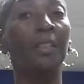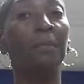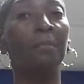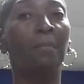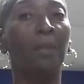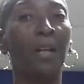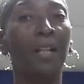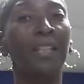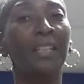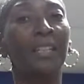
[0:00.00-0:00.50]

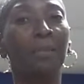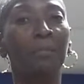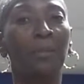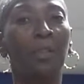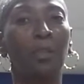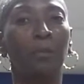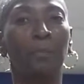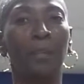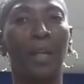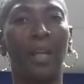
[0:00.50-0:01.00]
my
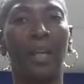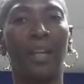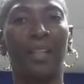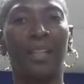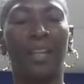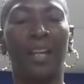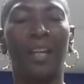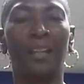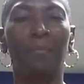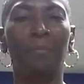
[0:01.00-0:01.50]
email
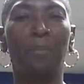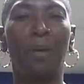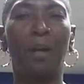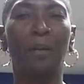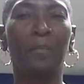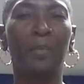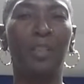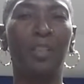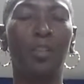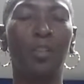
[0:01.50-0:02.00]
bag at
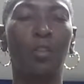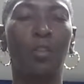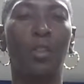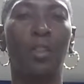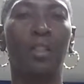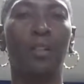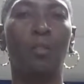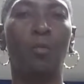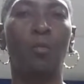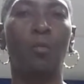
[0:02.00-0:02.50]

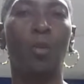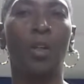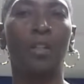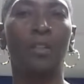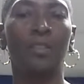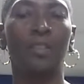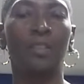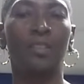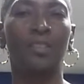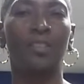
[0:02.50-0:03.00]

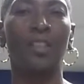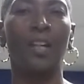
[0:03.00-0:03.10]
mamayogawellness.com.